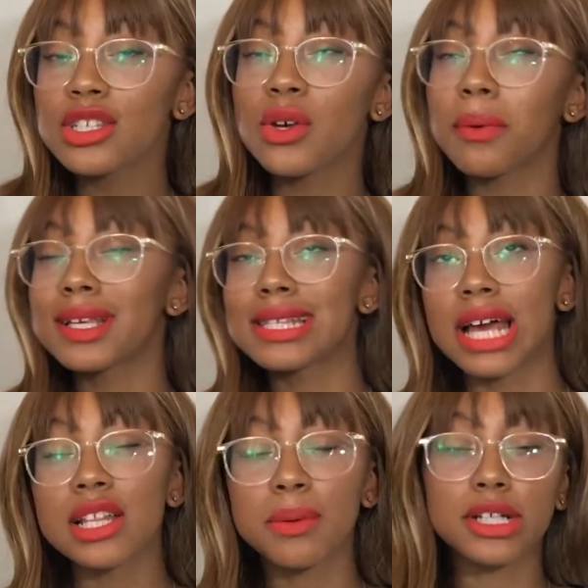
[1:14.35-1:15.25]
So it makes
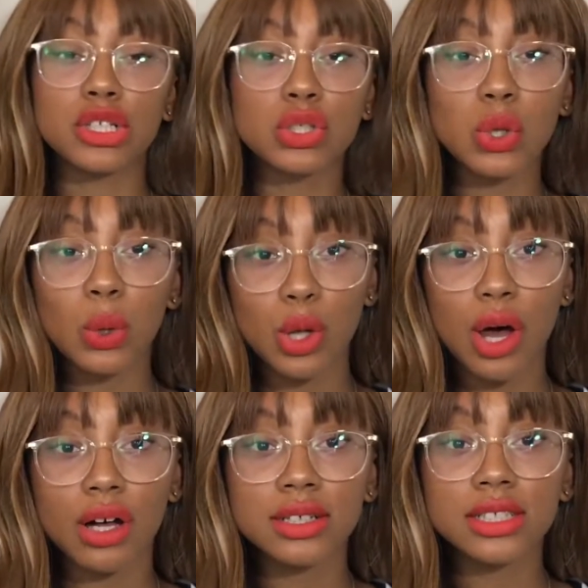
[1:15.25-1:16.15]
sense why it took so
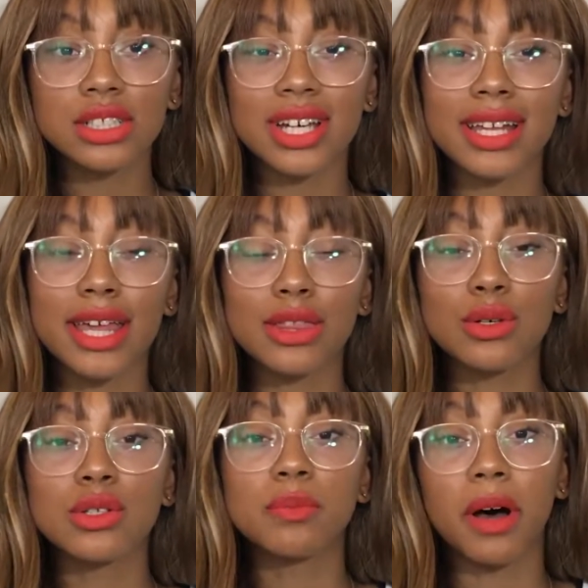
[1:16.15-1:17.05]
long to try to get
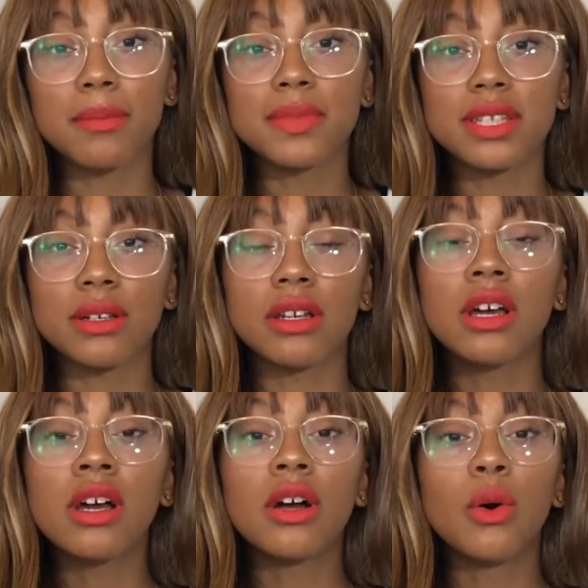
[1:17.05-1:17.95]
those bumps and
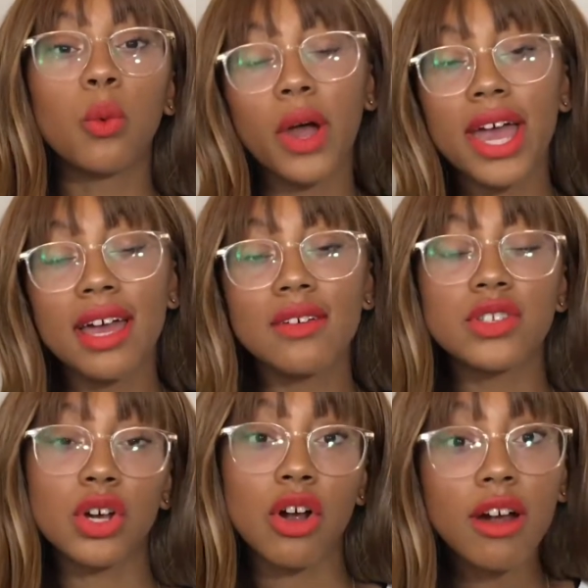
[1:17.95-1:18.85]

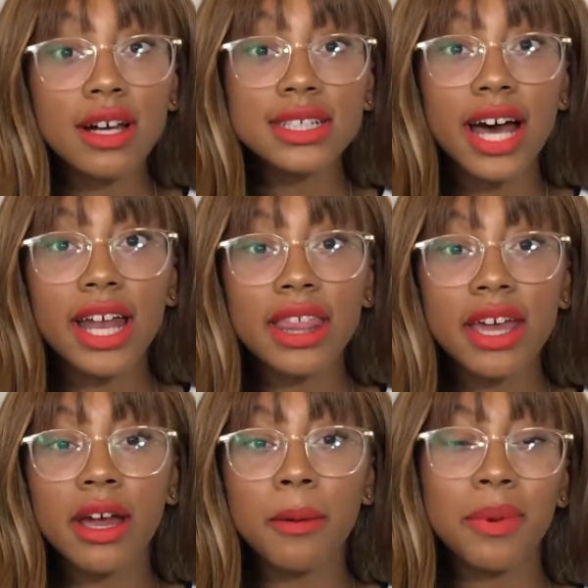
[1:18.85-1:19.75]
waves and curls out of
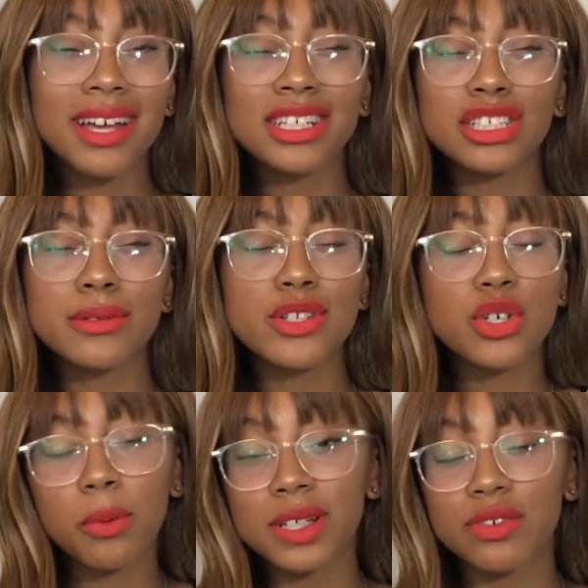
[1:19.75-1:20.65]
there, but it just was
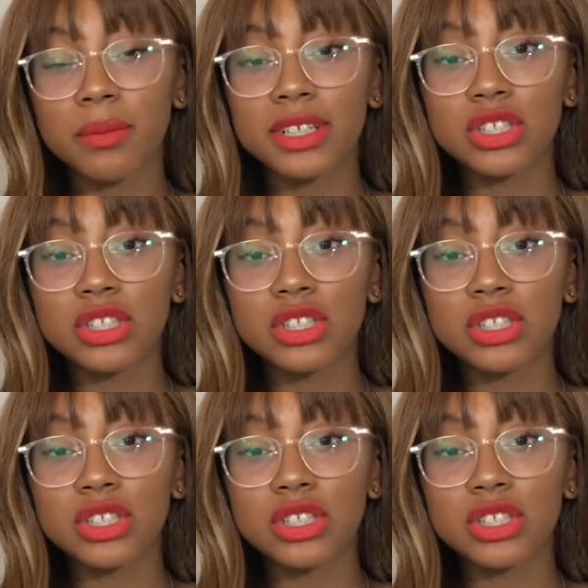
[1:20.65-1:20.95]
too much for me.